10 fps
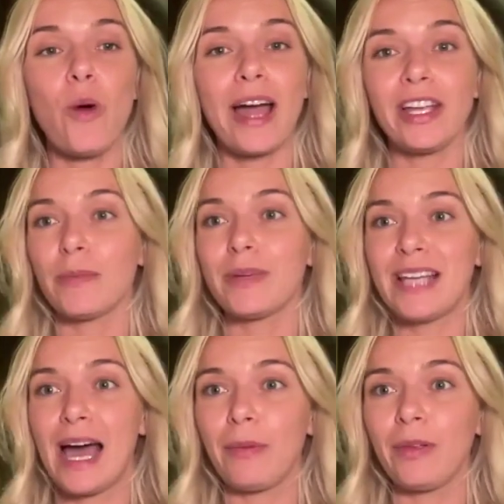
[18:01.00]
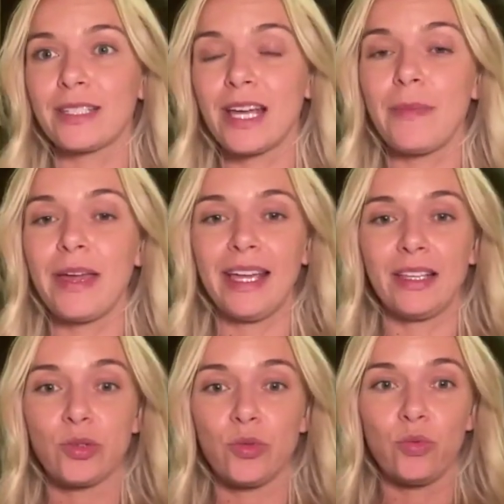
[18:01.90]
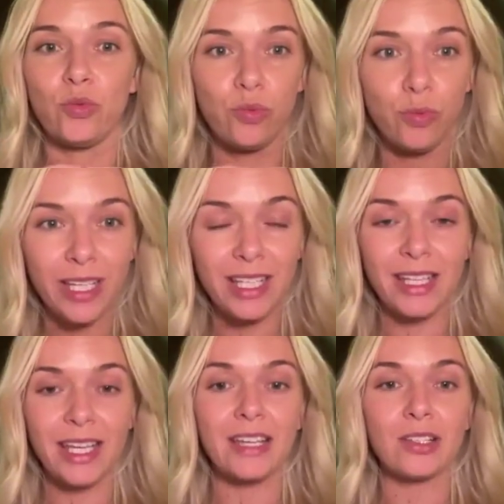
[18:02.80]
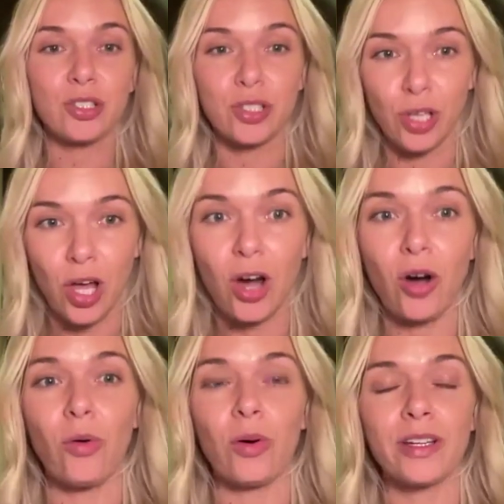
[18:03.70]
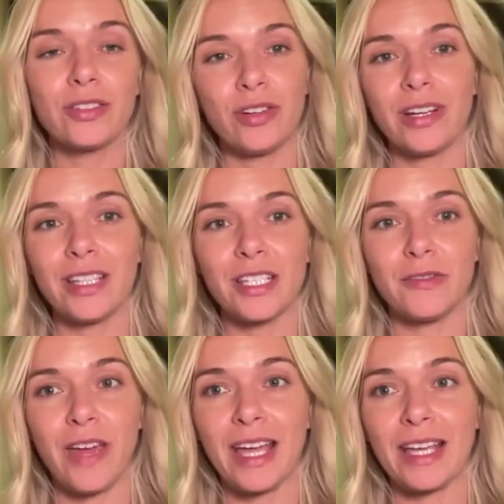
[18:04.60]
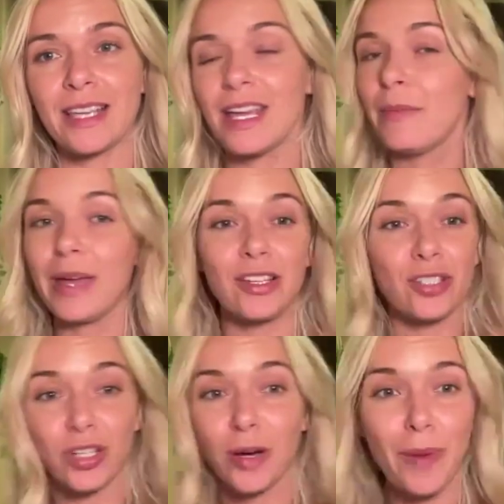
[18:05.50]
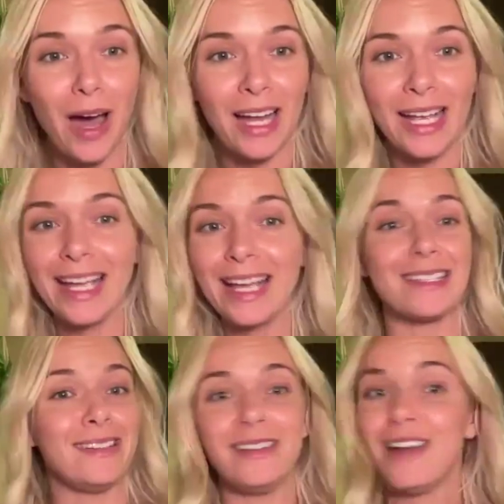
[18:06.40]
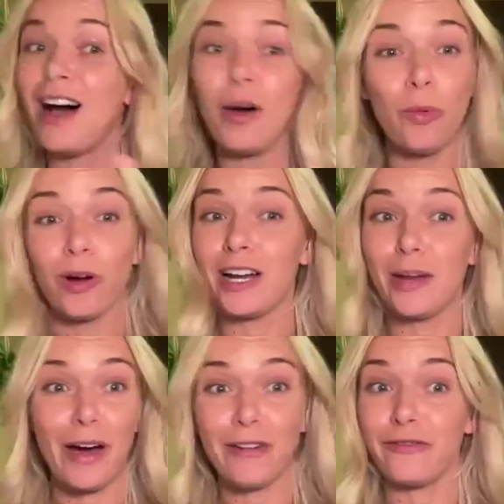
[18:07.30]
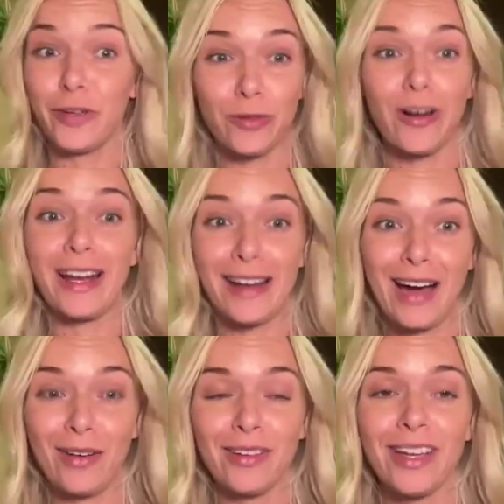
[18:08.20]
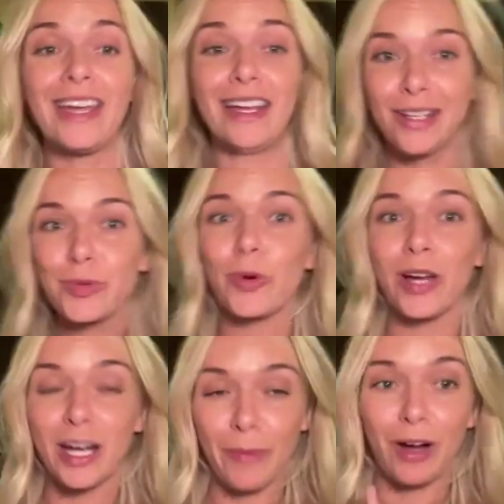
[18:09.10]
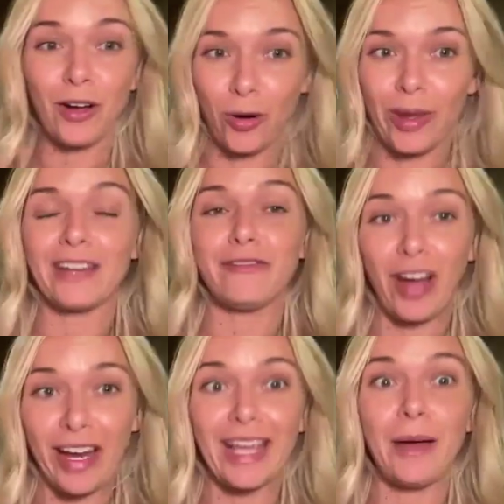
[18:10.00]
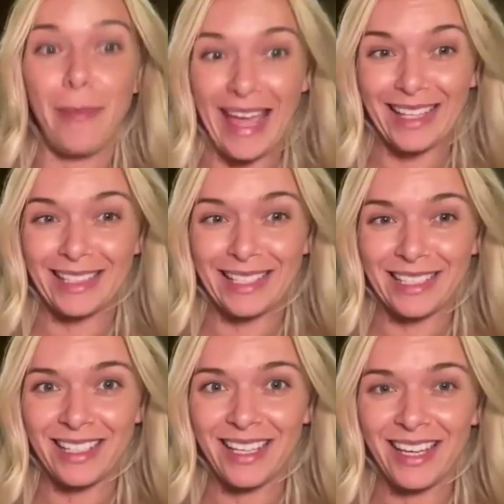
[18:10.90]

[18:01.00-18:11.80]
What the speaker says: why your metabolism is really slow during this phase because your body is not worried about food right now. It is worried about going and finding a mate.